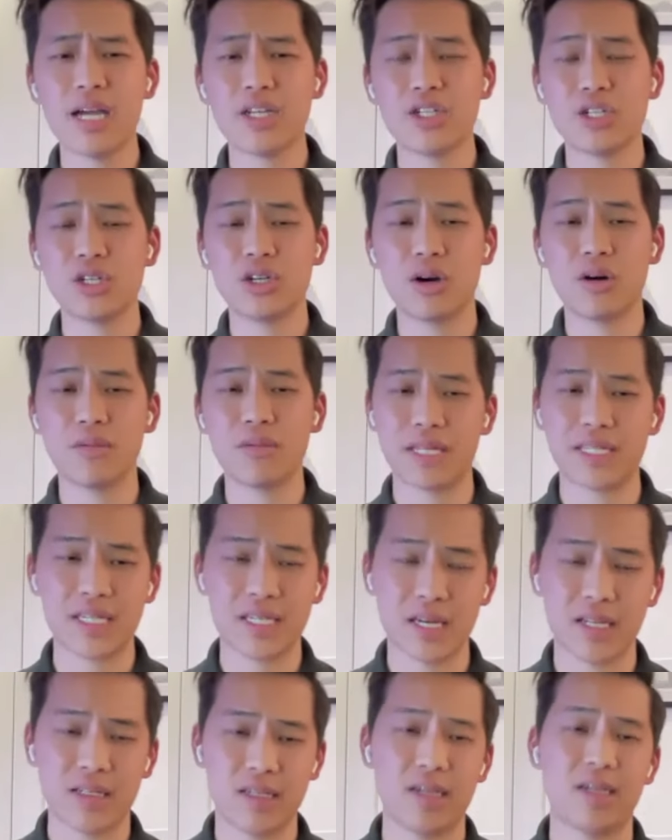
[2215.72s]
as you go. That's
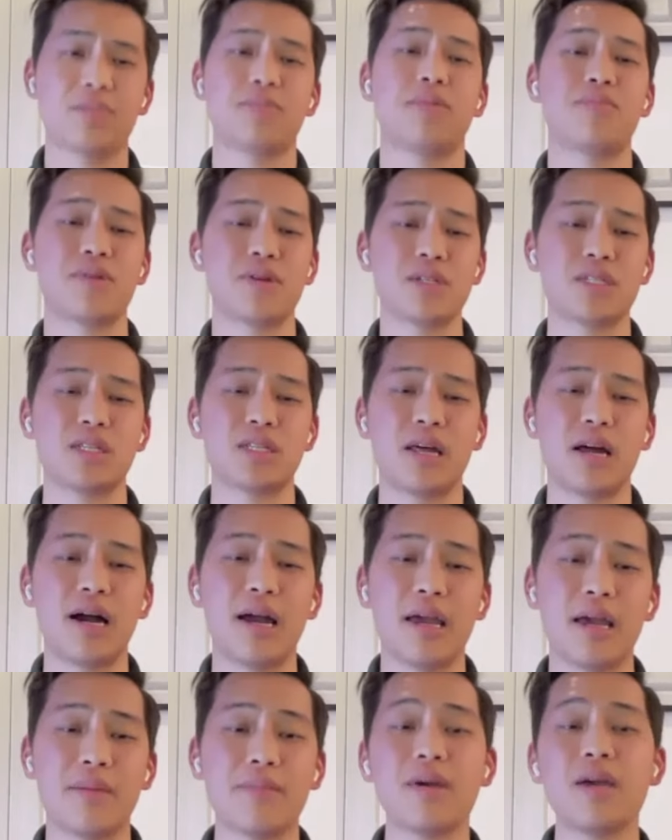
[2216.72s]
kind of the type of person that
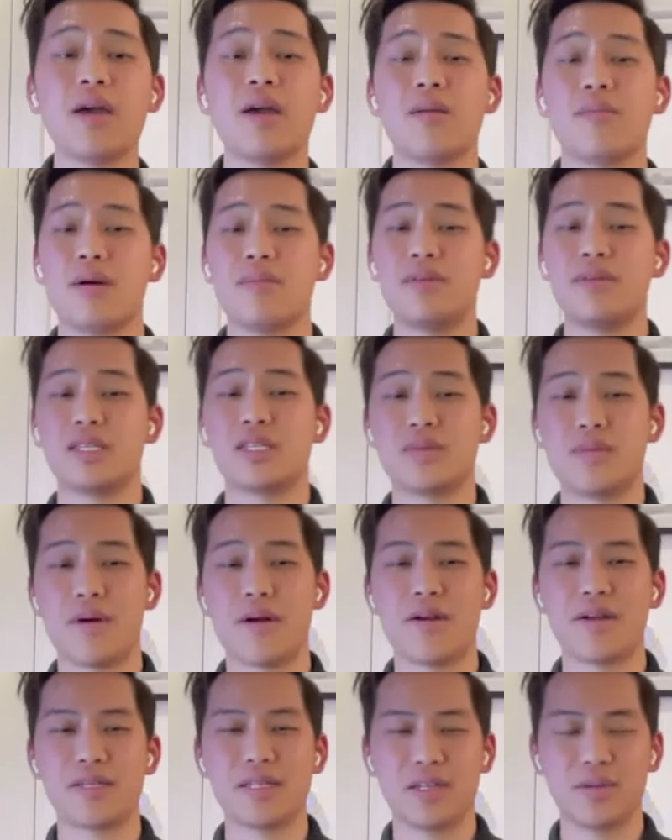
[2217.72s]
I am. My business
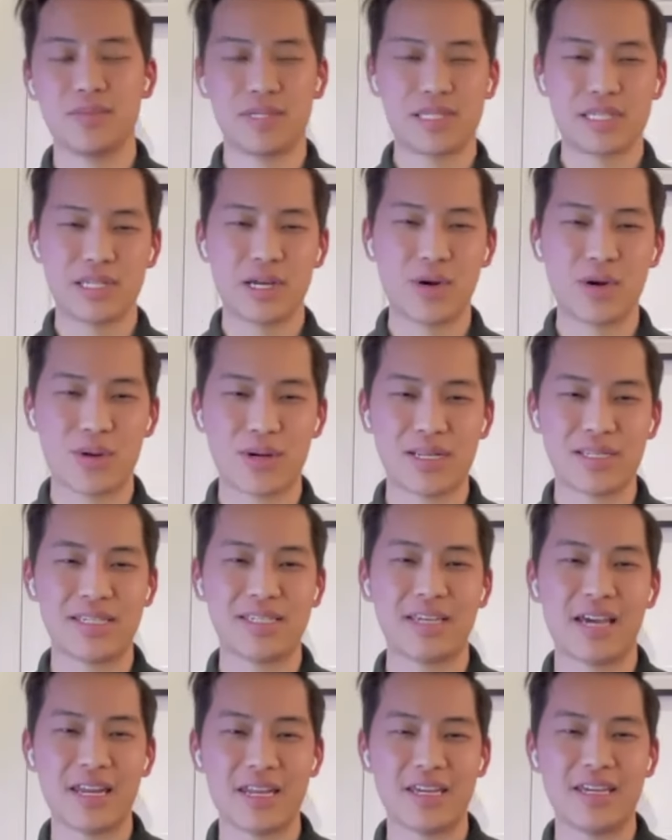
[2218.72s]
partner is a little bit slower and
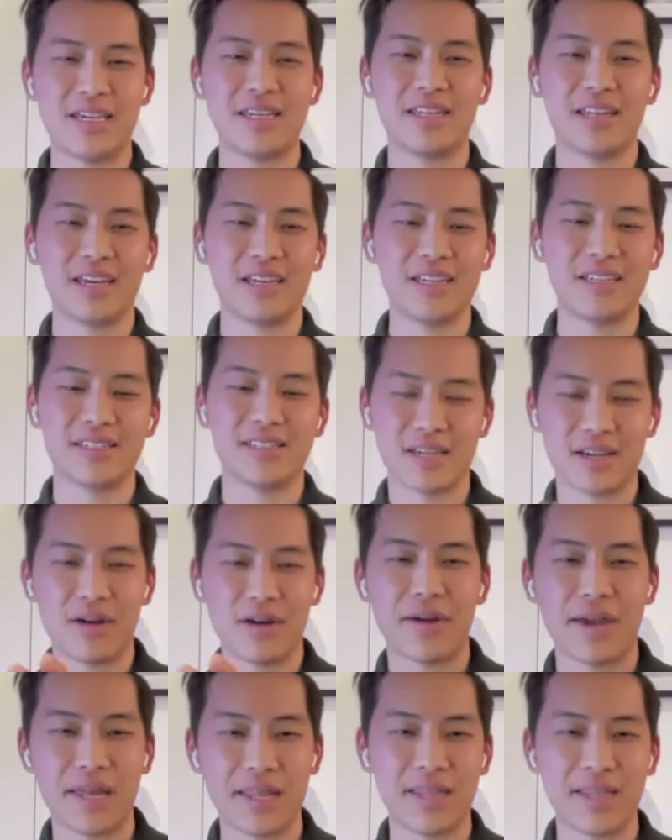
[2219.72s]
steady. Like, he's like,
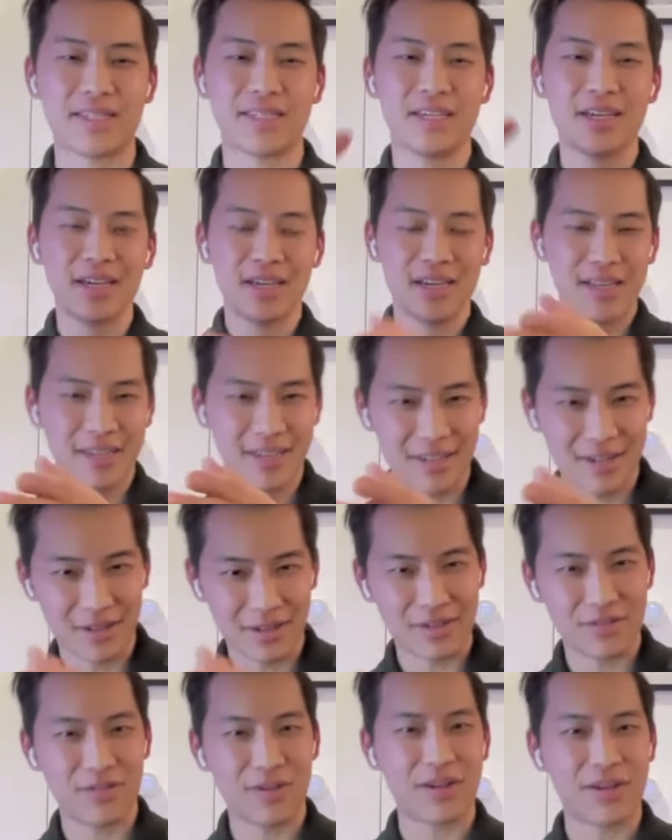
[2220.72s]
okay, let's
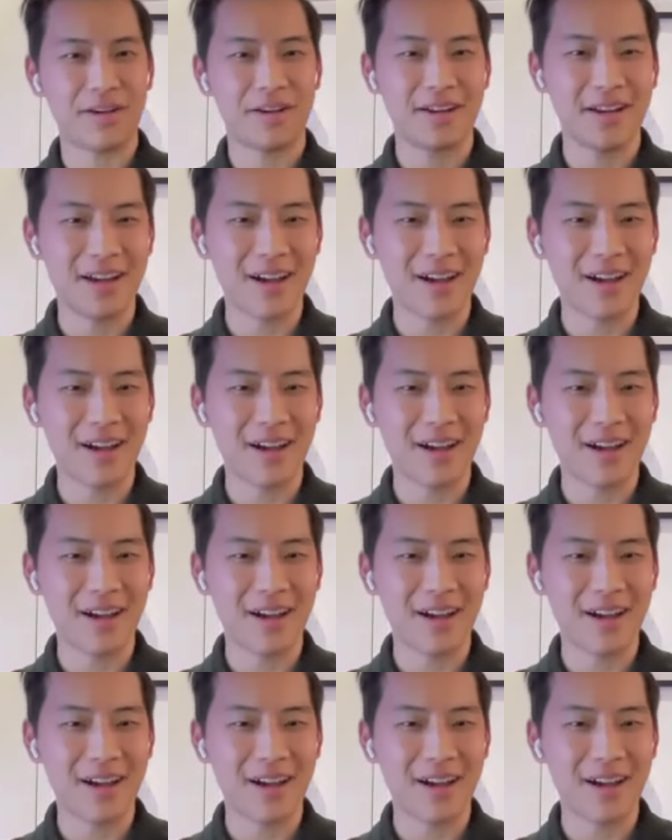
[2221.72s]
figure